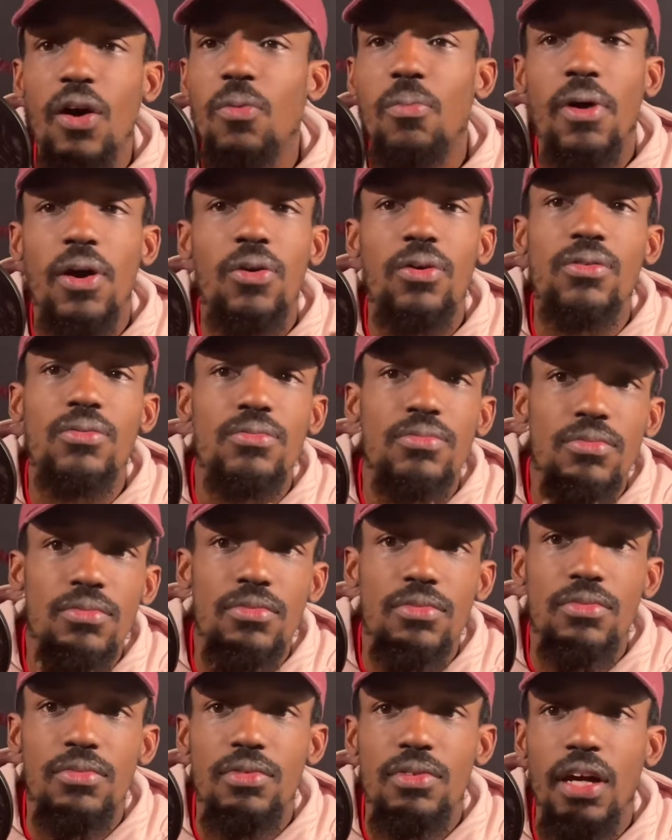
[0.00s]
Malcolm.
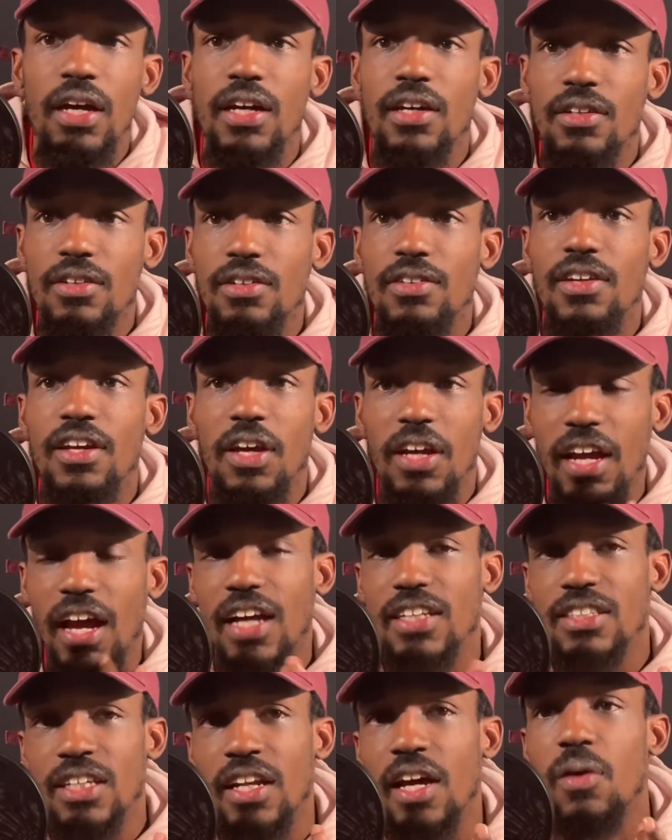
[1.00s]
Like, it
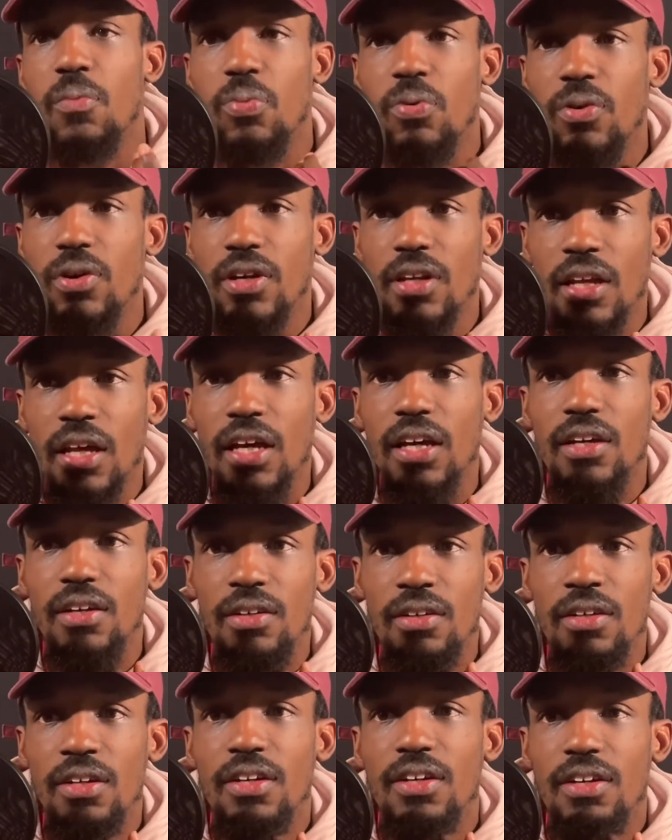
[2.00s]
got to that point. Like,
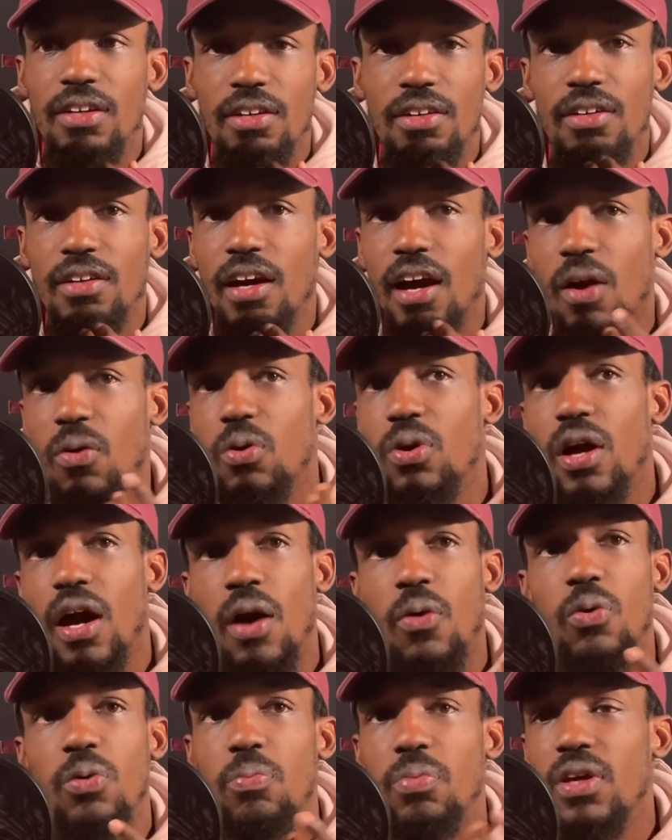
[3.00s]
I
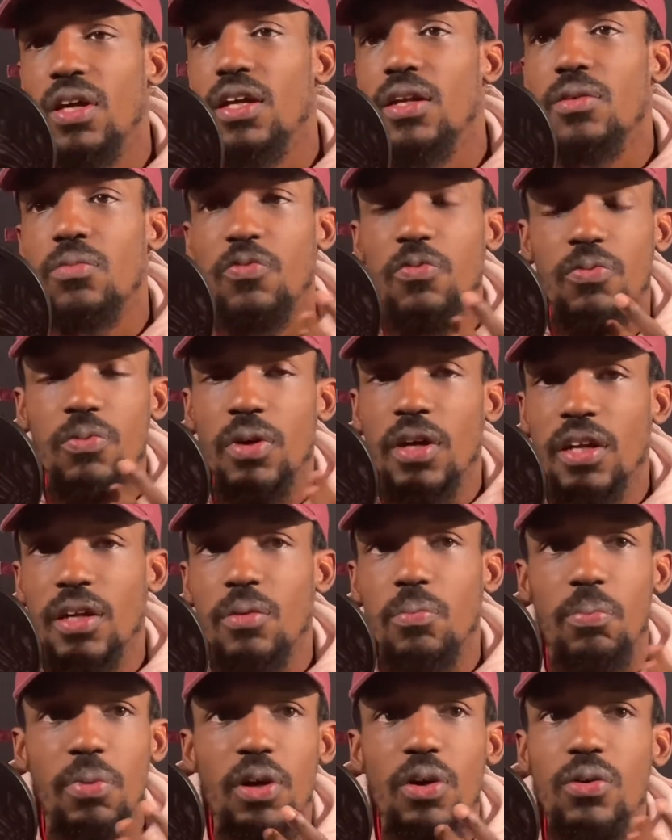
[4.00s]
would be in the
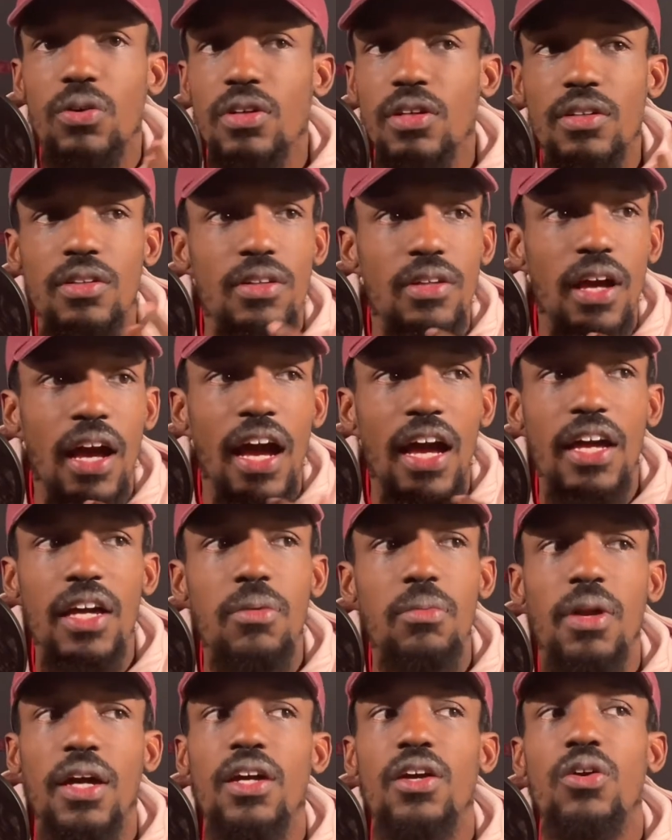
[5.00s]
building. I hit
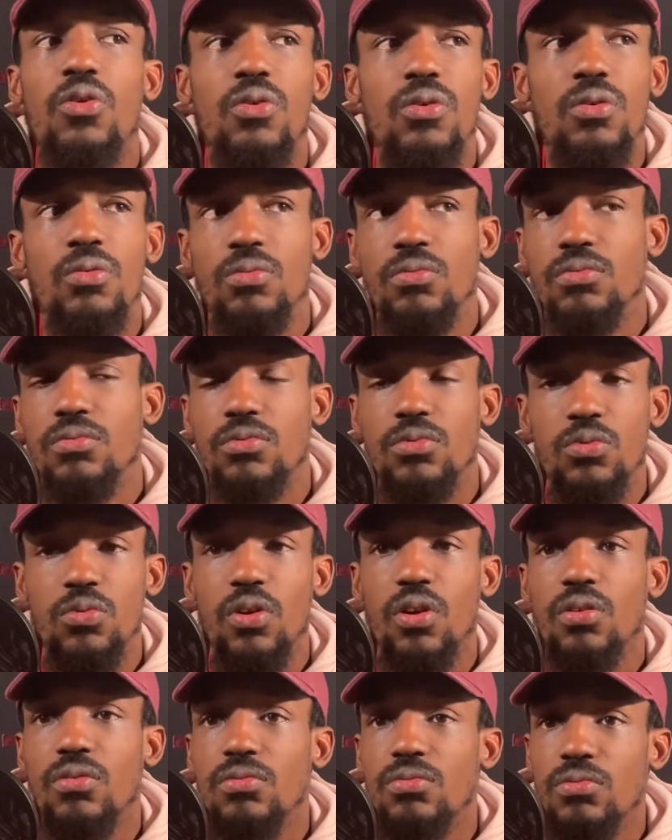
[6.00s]
him like, yo, you
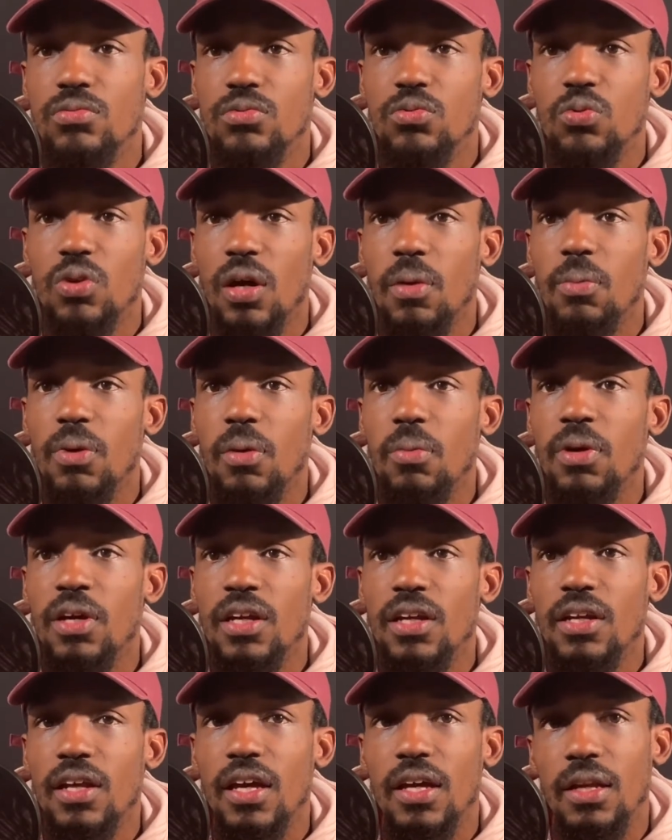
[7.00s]
know, you coming up here
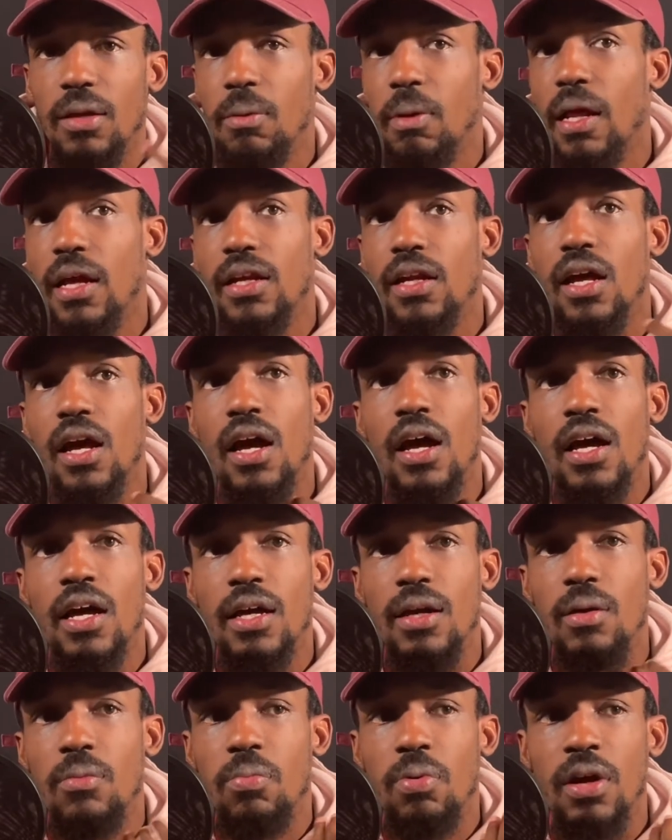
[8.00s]
today? He was like, nah,
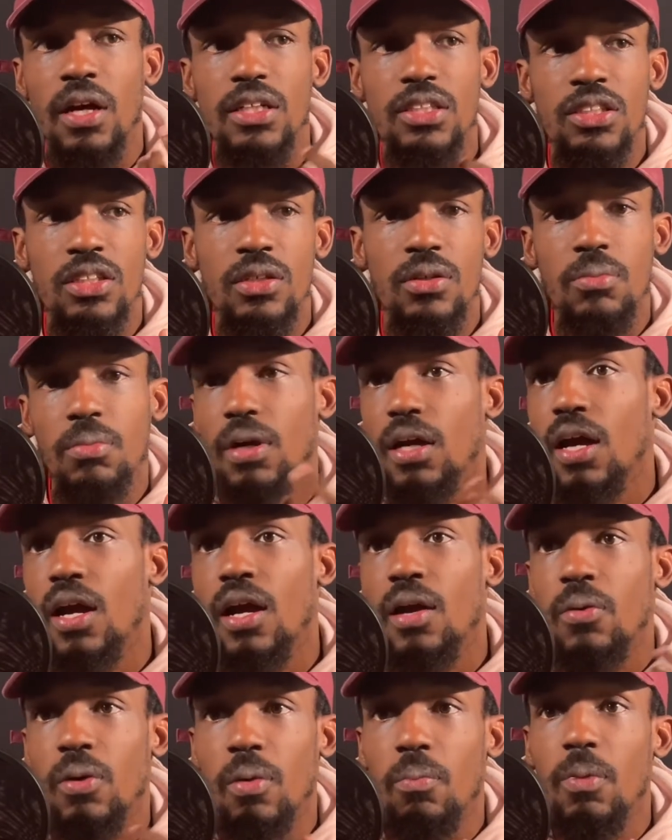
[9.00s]
I'll probably chill. I'm like, all
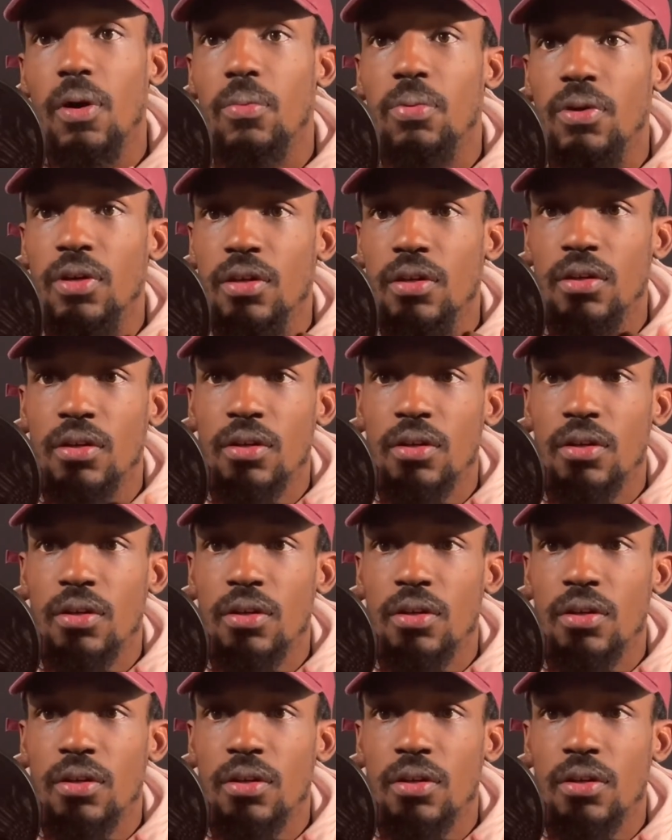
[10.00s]
right, well, I'm up here.